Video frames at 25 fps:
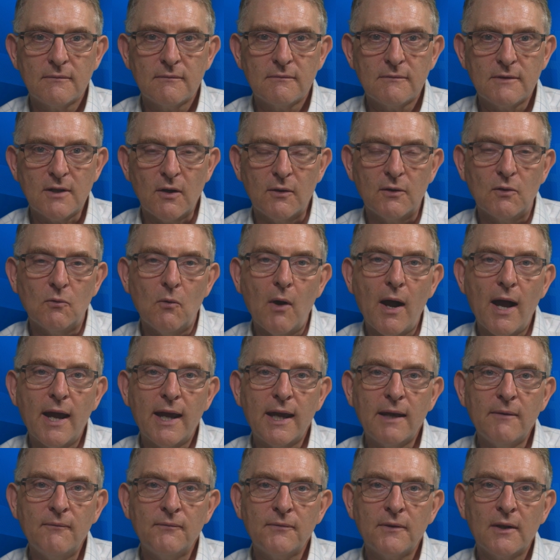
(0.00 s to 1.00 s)
So in a
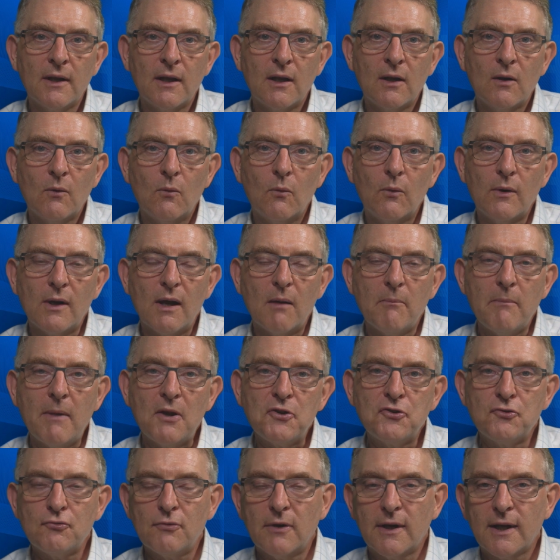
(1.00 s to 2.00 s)
way, we are
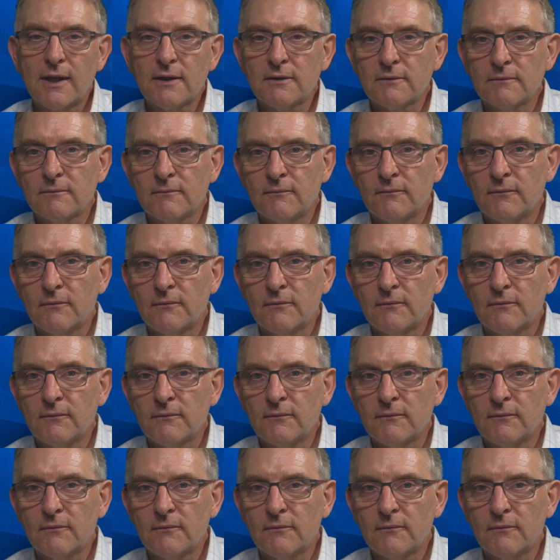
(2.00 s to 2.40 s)
measuring